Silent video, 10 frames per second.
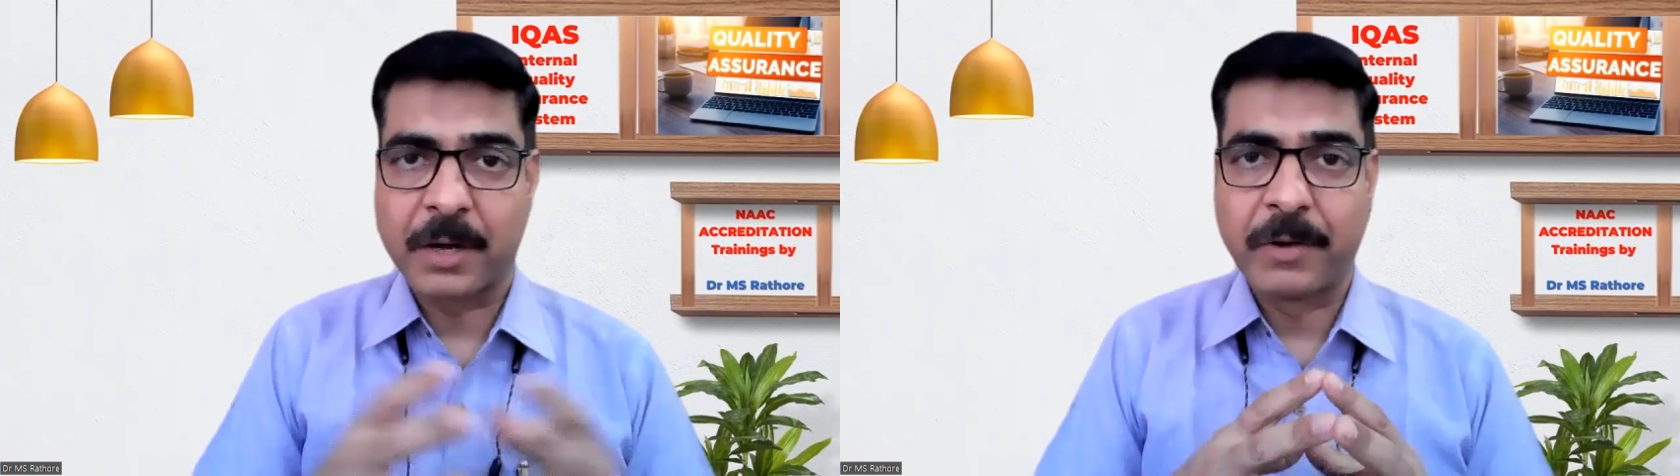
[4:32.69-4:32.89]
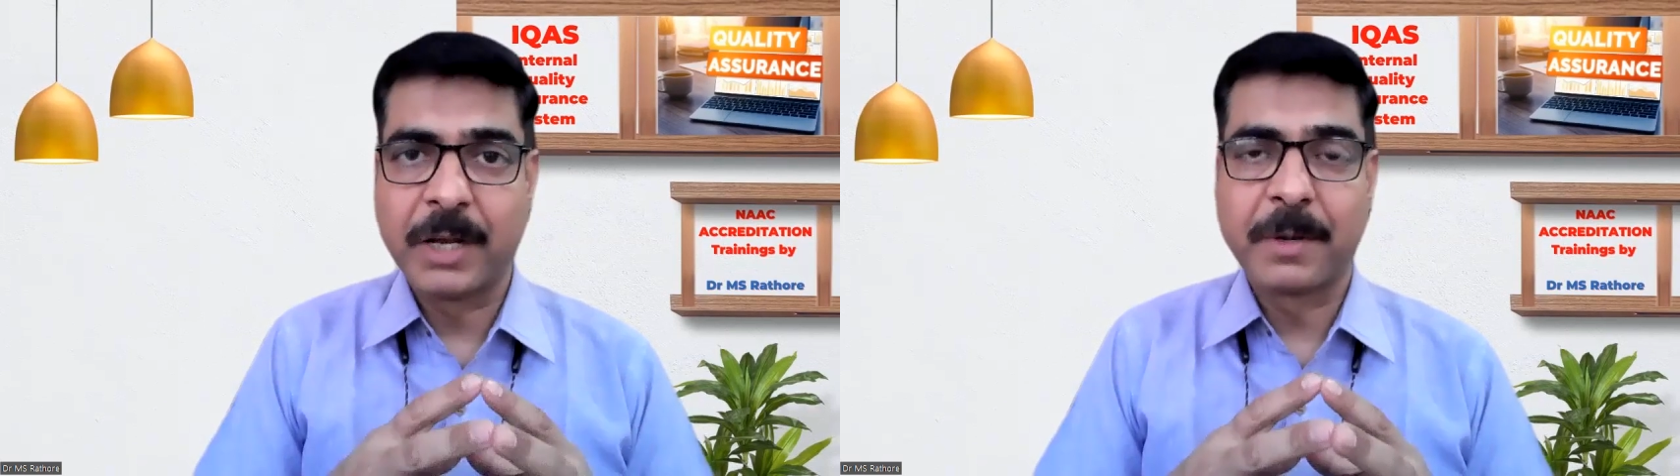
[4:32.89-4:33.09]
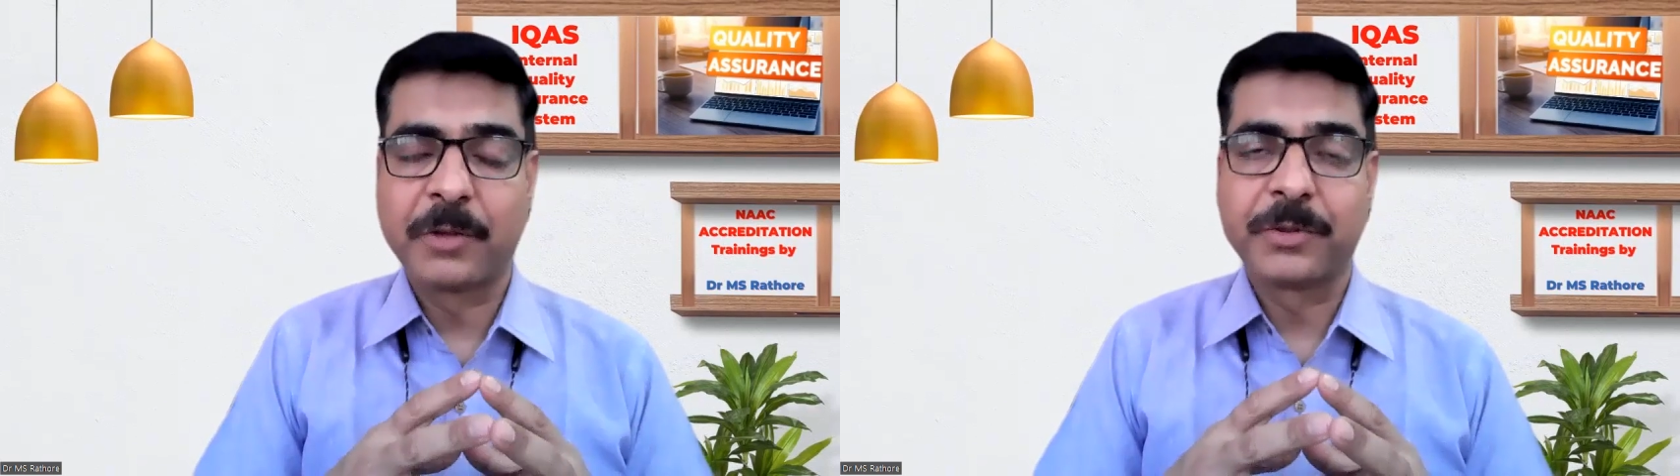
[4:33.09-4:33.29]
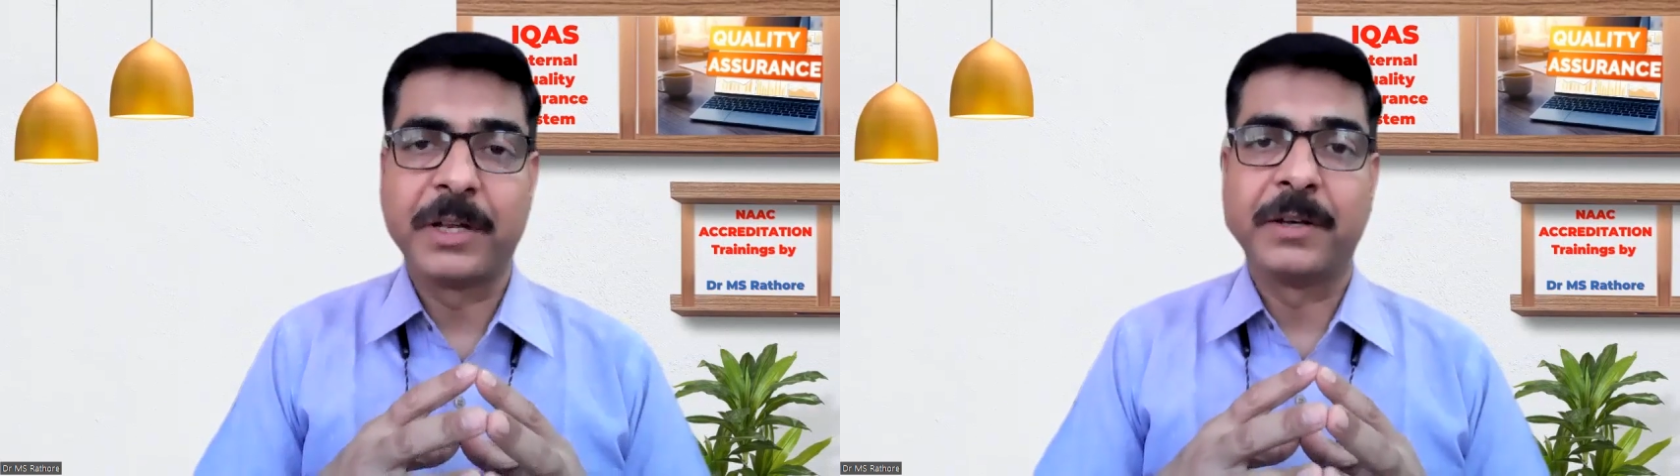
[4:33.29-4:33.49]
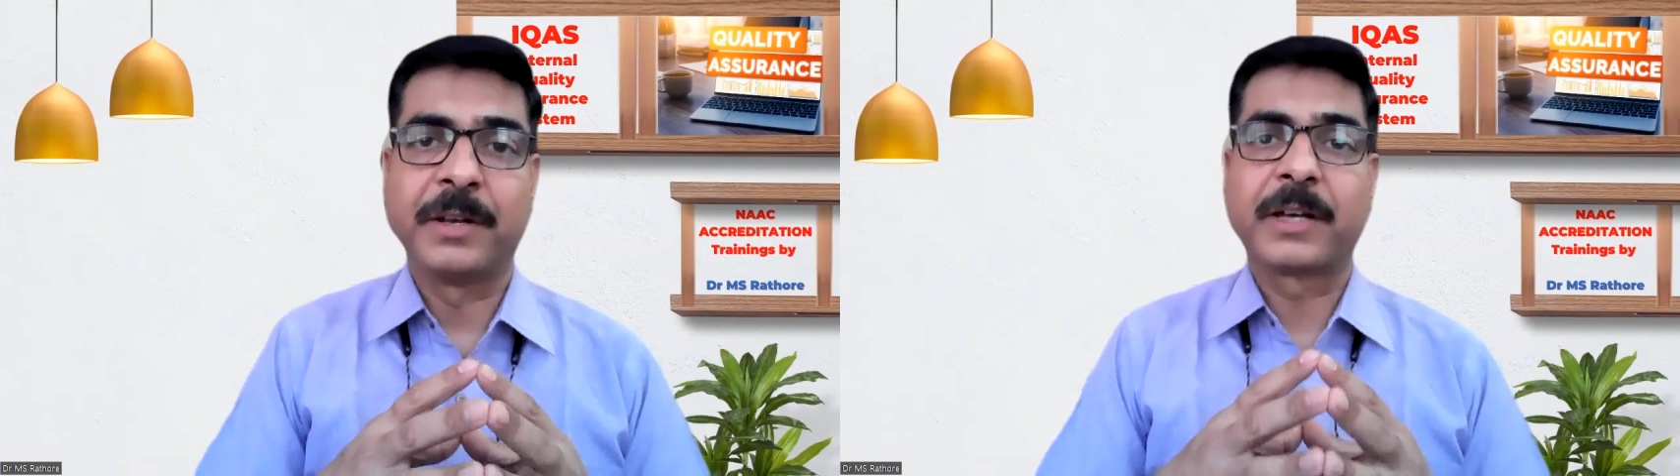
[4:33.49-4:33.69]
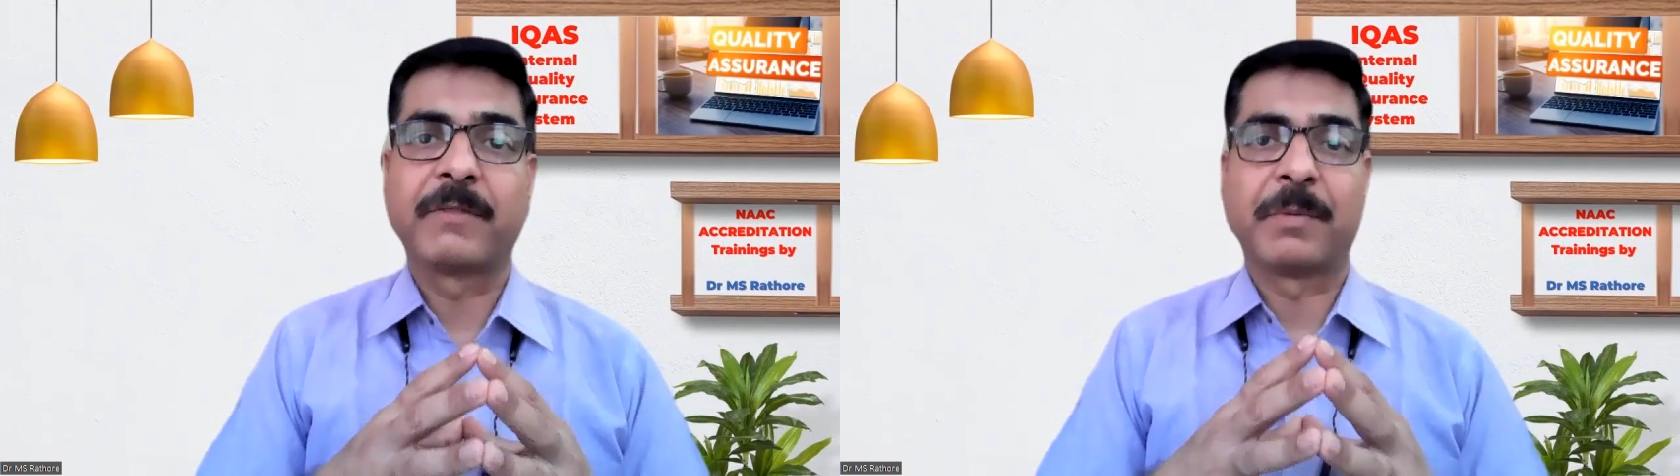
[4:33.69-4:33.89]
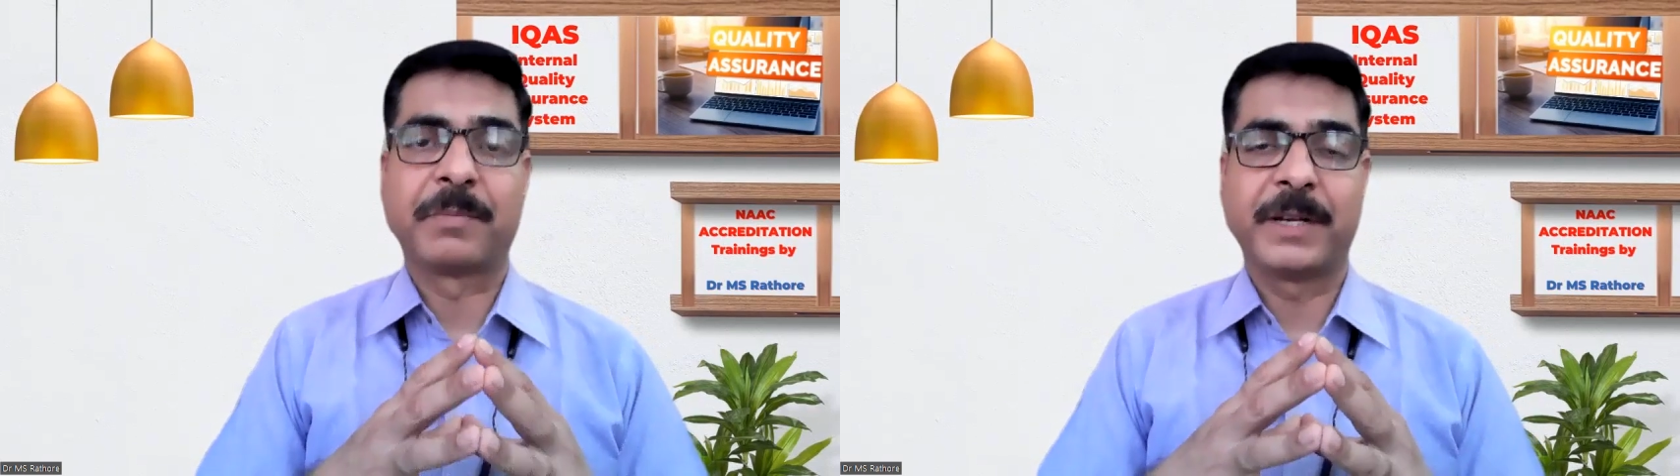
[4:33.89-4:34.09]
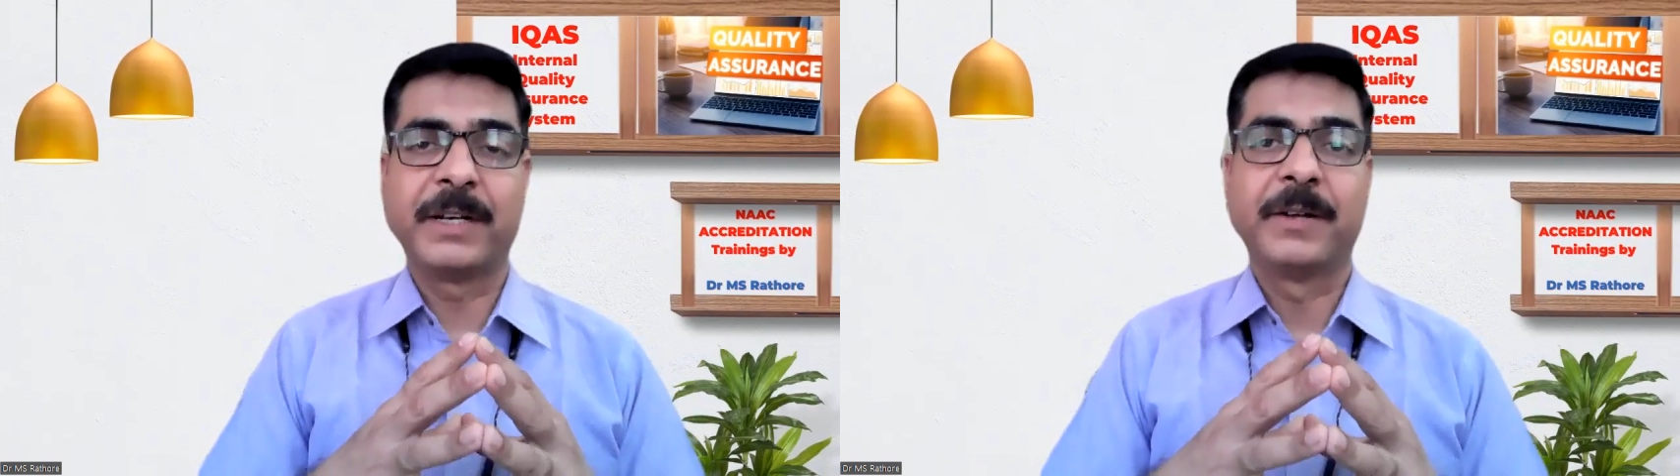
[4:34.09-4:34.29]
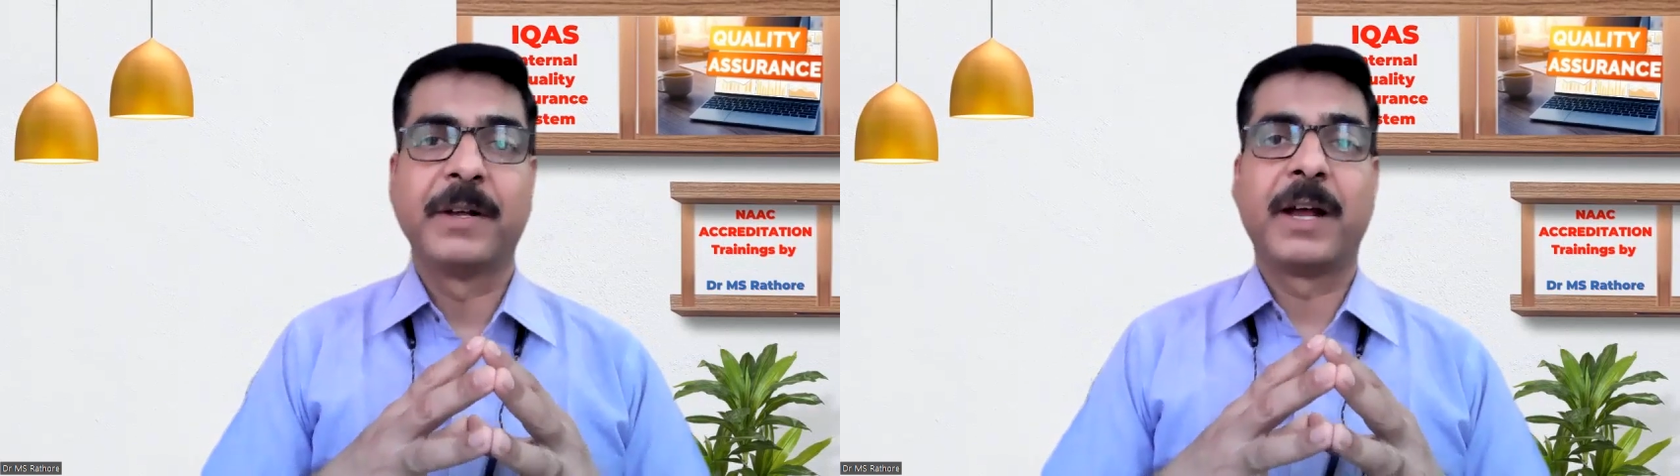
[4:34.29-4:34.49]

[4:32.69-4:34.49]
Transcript: available on the NAAC website,